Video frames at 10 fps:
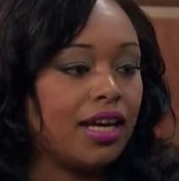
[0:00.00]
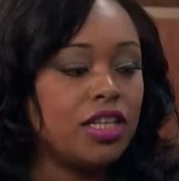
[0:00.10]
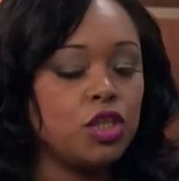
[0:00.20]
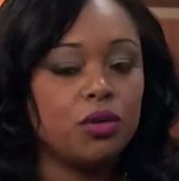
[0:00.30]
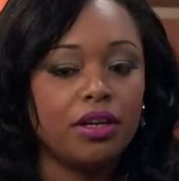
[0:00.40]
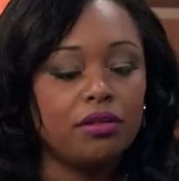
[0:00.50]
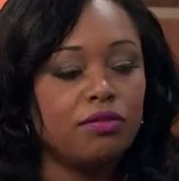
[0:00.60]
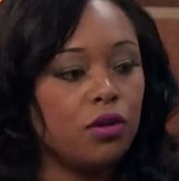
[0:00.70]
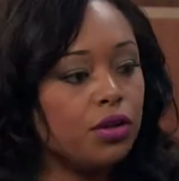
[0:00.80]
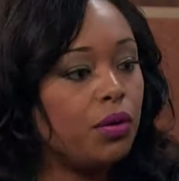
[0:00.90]
If you can
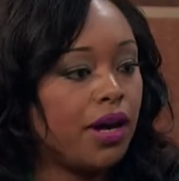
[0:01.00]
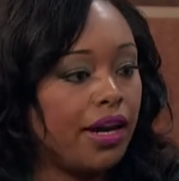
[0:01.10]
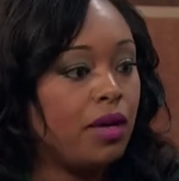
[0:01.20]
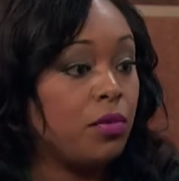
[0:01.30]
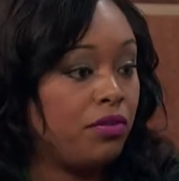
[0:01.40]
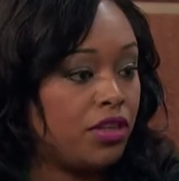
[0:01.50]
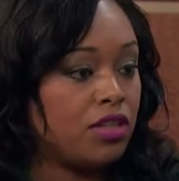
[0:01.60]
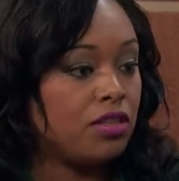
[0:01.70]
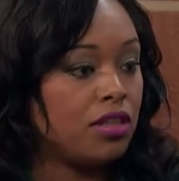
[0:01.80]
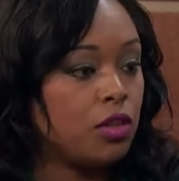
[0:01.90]
afford to hire a
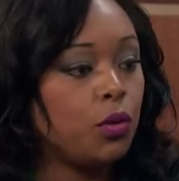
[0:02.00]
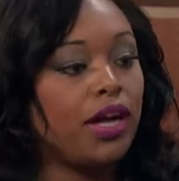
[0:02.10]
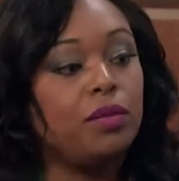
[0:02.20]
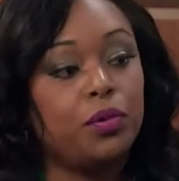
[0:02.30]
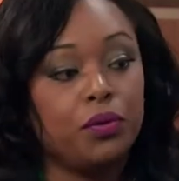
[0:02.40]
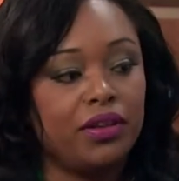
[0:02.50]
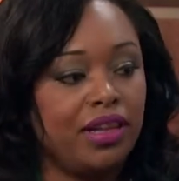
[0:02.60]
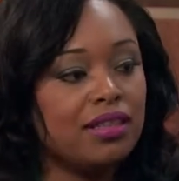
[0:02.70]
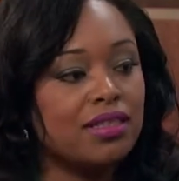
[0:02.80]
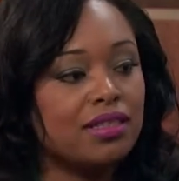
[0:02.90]
professional to help you with
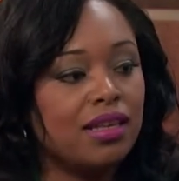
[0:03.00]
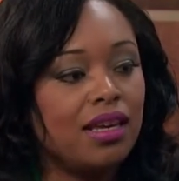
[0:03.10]
this,